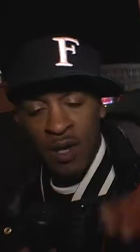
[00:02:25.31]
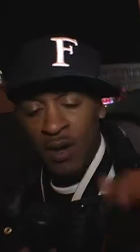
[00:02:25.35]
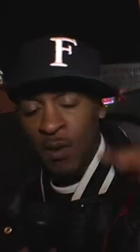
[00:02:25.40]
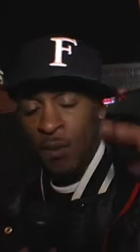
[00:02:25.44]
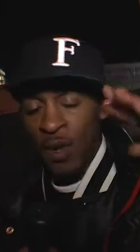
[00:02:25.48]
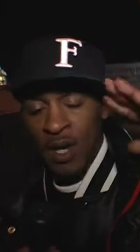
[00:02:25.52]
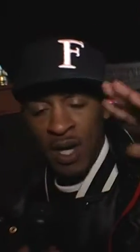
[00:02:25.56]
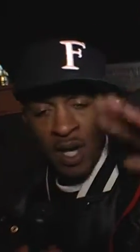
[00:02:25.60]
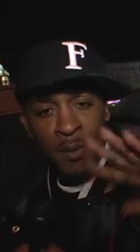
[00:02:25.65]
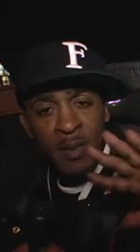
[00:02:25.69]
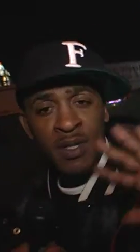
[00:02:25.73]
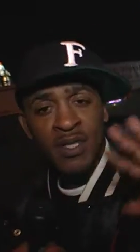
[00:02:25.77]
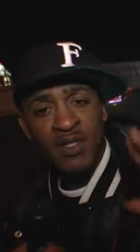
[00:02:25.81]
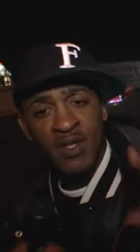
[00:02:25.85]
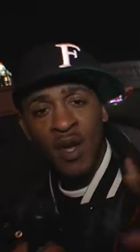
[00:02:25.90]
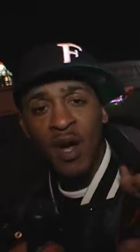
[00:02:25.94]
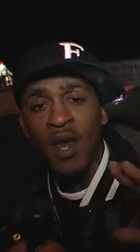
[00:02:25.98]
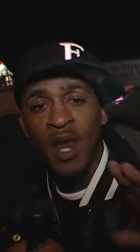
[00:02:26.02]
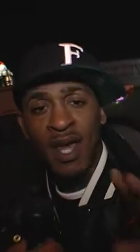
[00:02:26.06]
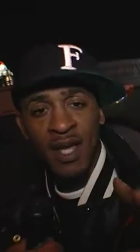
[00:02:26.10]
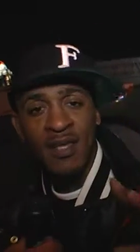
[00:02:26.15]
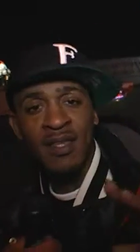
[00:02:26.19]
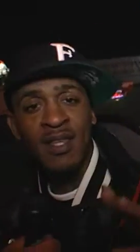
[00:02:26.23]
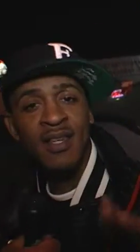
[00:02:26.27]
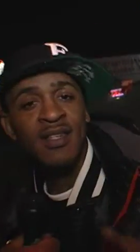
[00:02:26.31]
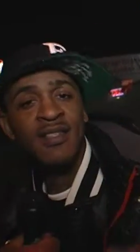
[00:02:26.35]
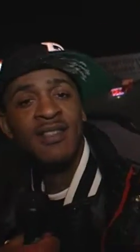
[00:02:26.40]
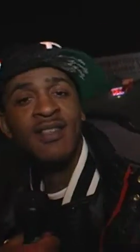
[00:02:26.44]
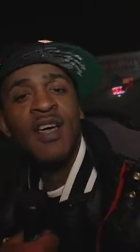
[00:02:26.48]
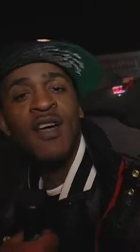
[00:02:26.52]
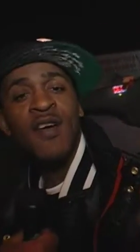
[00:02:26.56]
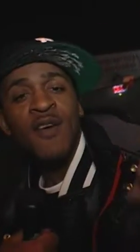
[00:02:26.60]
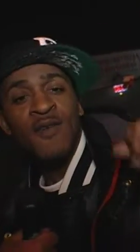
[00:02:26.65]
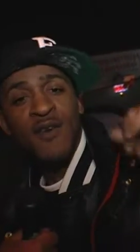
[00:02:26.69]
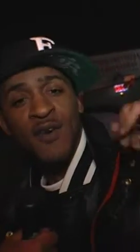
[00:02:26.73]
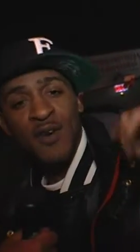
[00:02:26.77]
Wait, let me start like this.
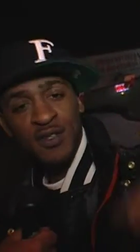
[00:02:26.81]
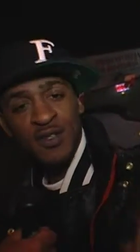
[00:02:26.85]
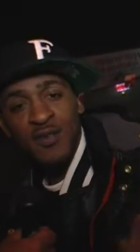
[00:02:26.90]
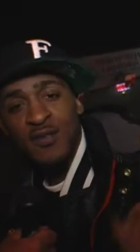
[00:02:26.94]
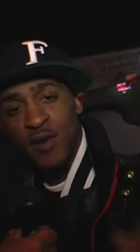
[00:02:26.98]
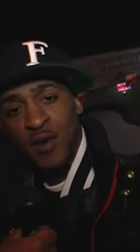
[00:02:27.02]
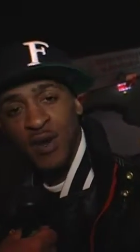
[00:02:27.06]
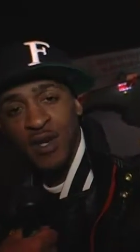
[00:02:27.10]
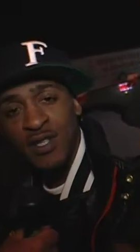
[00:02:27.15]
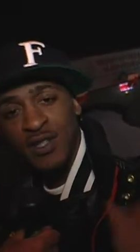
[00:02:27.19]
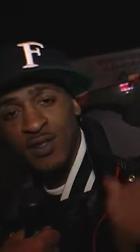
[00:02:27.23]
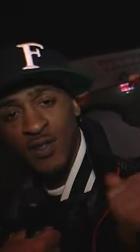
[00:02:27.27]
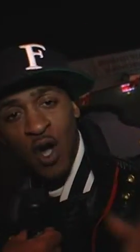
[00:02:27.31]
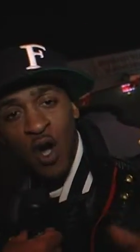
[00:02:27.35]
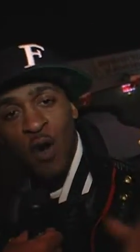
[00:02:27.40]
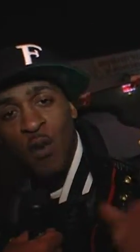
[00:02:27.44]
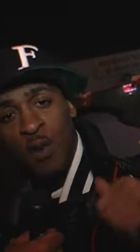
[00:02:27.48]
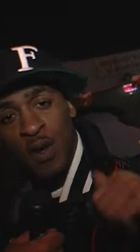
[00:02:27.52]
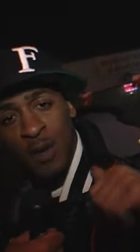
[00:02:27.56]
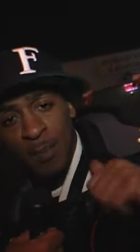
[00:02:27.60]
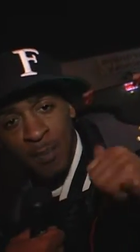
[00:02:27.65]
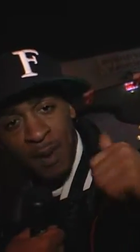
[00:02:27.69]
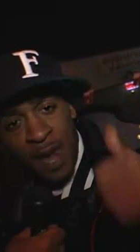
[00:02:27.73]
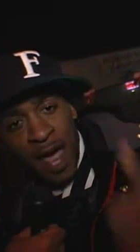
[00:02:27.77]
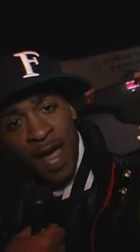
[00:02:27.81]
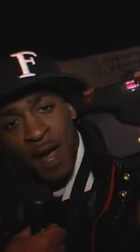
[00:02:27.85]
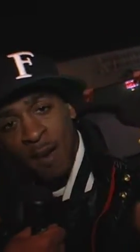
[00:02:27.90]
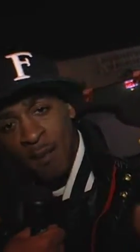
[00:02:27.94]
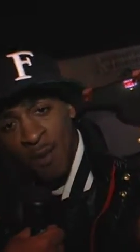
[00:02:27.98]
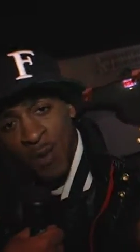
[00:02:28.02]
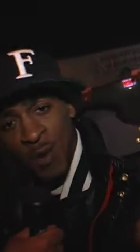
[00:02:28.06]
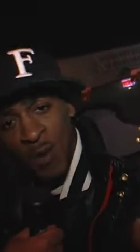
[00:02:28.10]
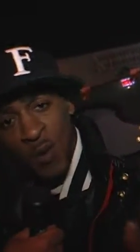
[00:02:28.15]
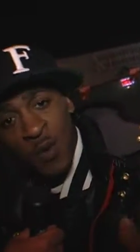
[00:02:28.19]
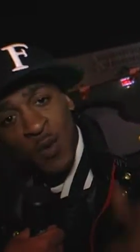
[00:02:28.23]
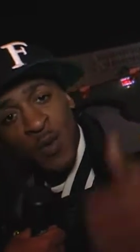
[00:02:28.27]
First of all, let's start with Black
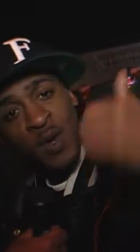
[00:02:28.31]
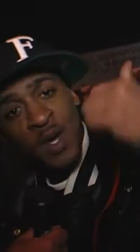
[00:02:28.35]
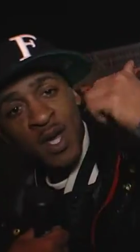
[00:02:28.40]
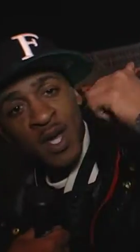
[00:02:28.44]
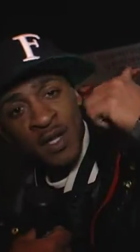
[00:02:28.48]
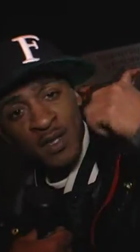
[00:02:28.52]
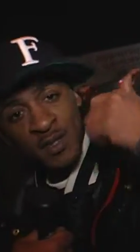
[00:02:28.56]
Moon,